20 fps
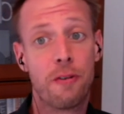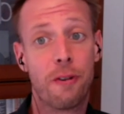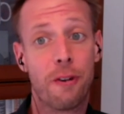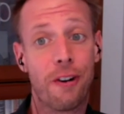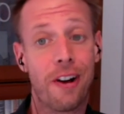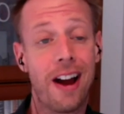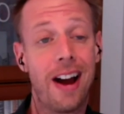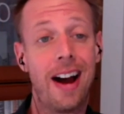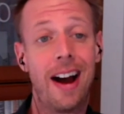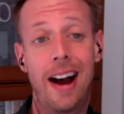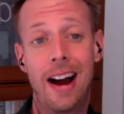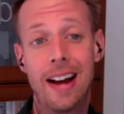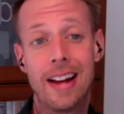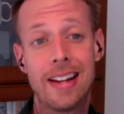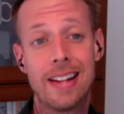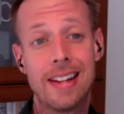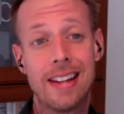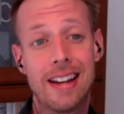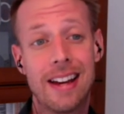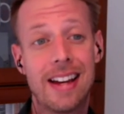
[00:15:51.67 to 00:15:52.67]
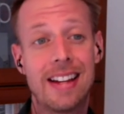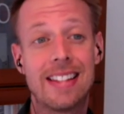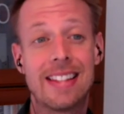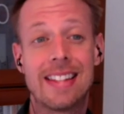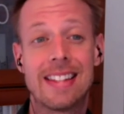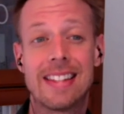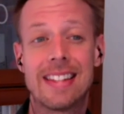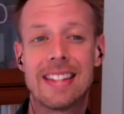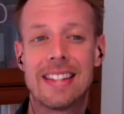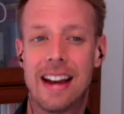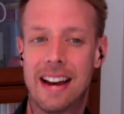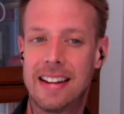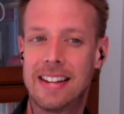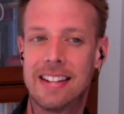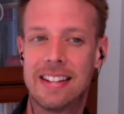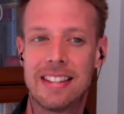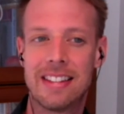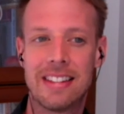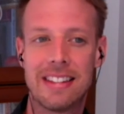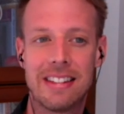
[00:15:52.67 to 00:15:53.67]
for Hyde and
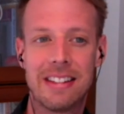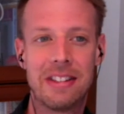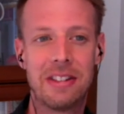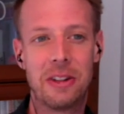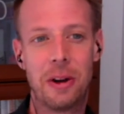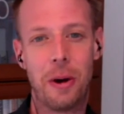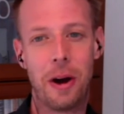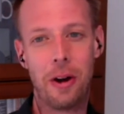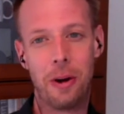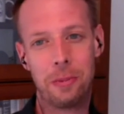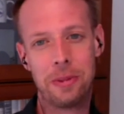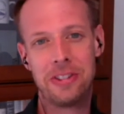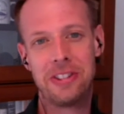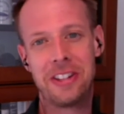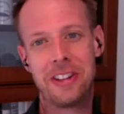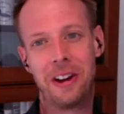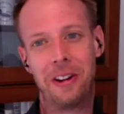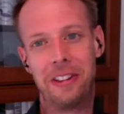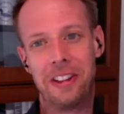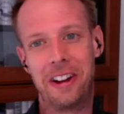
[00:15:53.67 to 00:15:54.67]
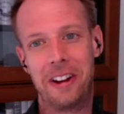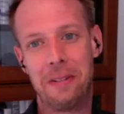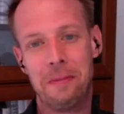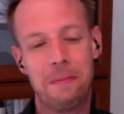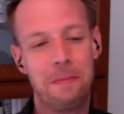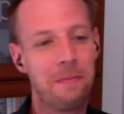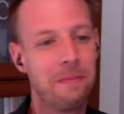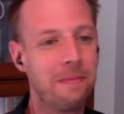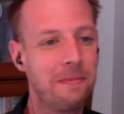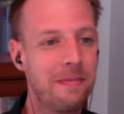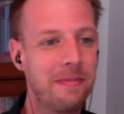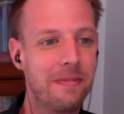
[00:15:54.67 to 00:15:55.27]
Science. So I hope to see y'all there.